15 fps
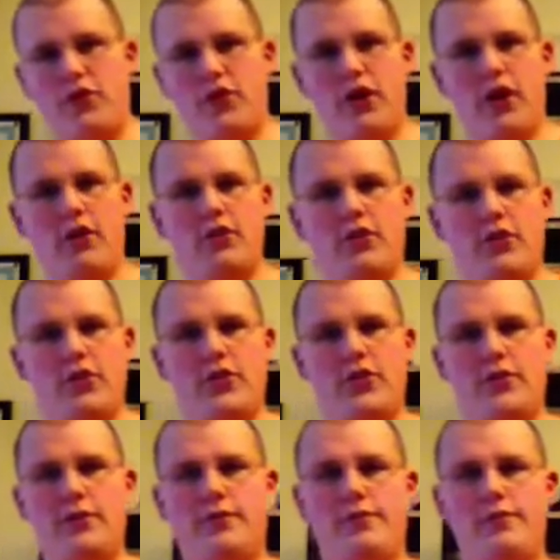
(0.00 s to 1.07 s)
the characters.
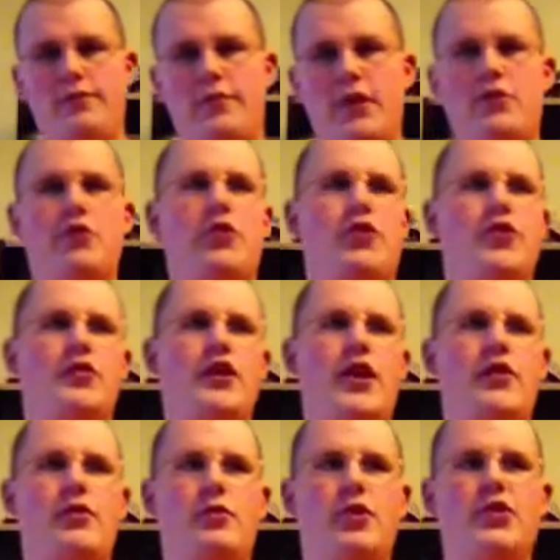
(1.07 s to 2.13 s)
Now, of course,
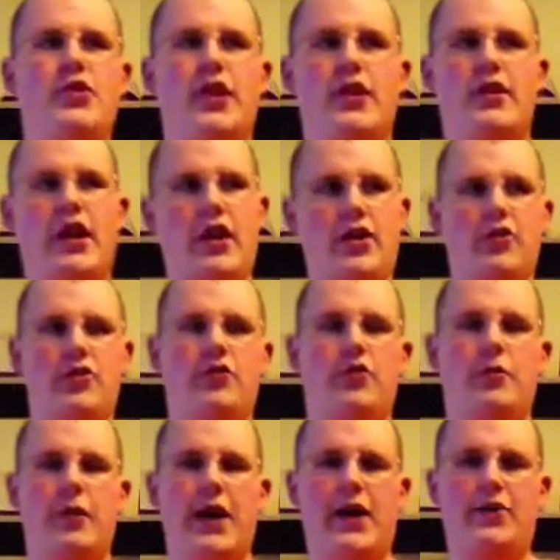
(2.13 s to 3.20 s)
as it was set 10 years in the
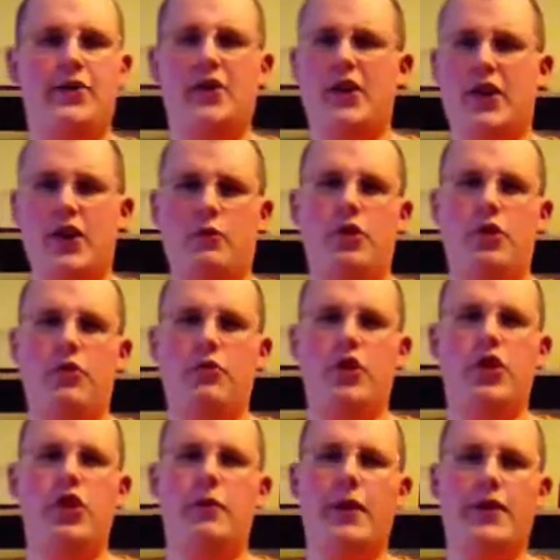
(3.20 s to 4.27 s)
past, we don't really
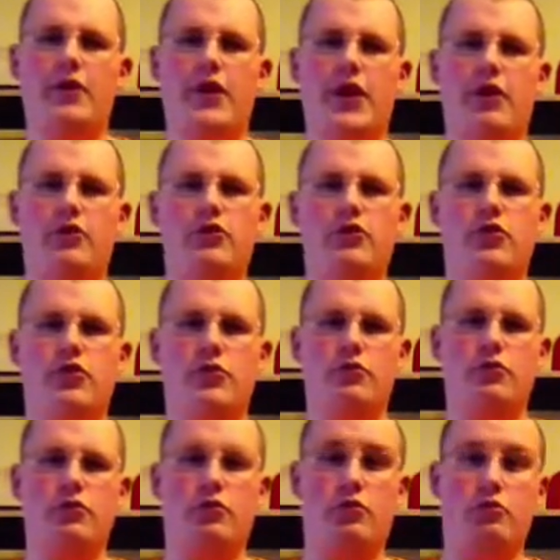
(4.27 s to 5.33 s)
know about the characters
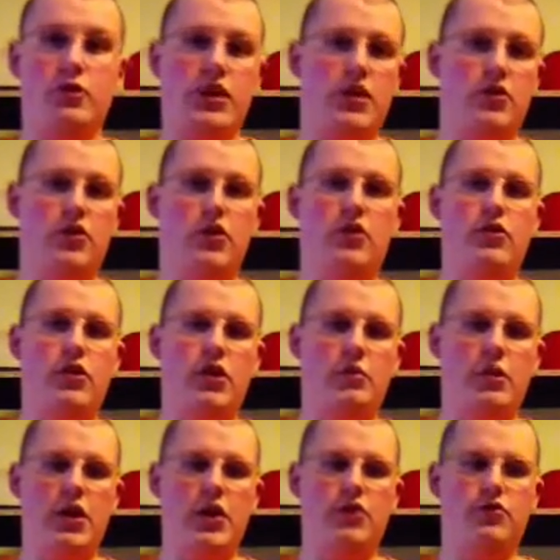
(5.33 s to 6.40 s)
we'll be
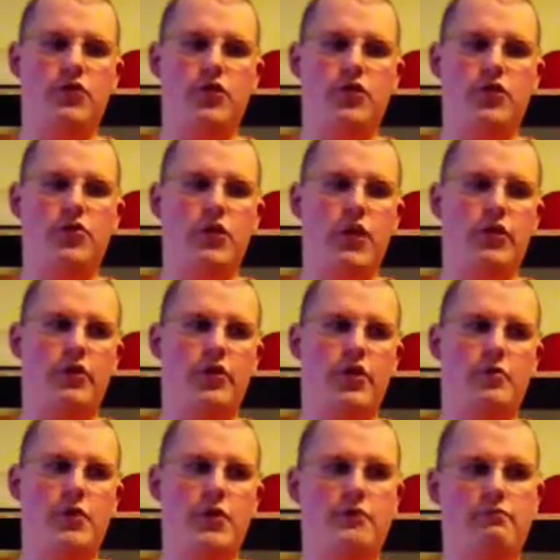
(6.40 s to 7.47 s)
being introduced to later on,
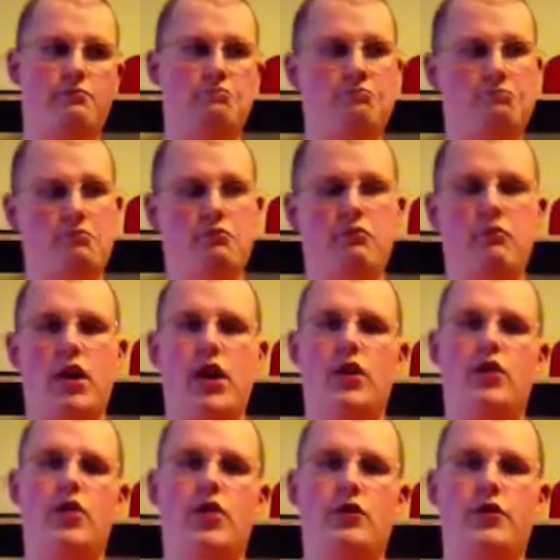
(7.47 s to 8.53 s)
but hey,
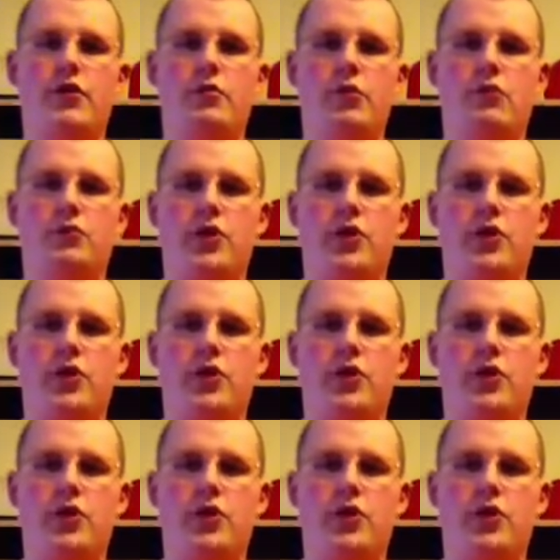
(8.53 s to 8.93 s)
for the most